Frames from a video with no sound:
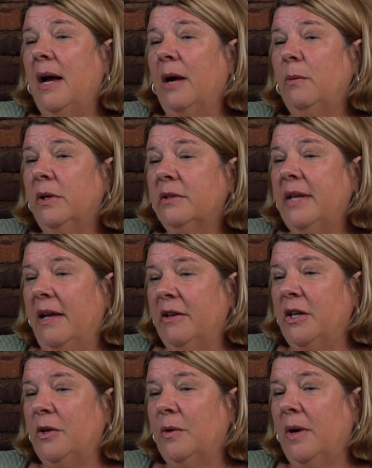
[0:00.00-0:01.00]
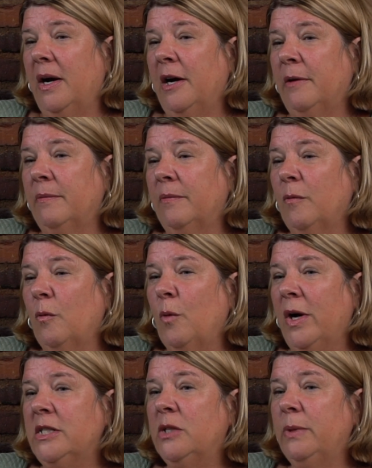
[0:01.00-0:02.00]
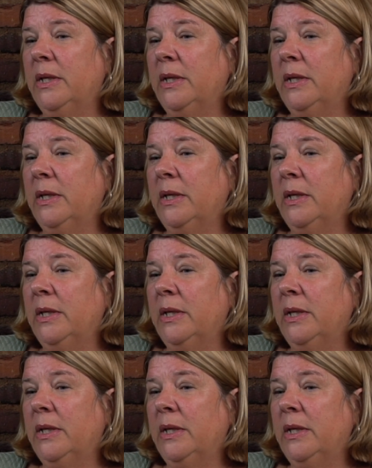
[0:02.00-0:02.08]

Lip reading: I will tell you, once